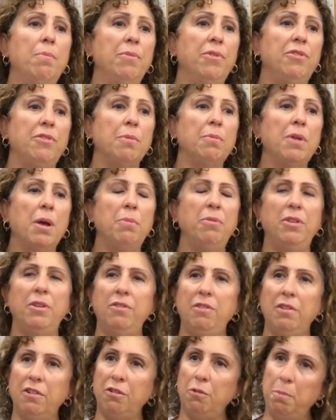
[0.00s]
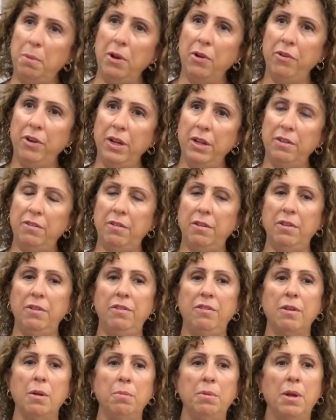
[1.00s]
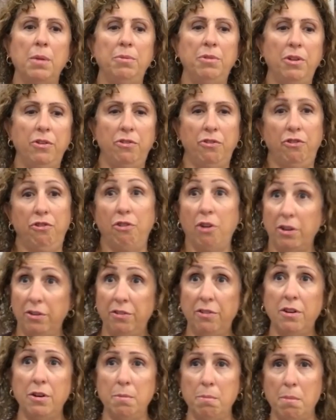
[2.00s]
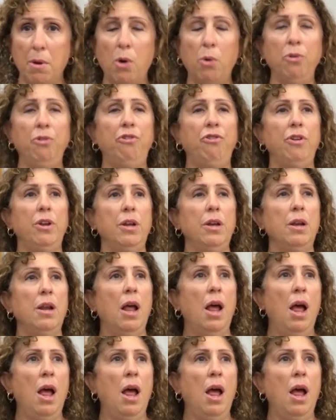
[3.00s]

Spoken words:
Sometimes it's experiences, sometimes it's just an emotion.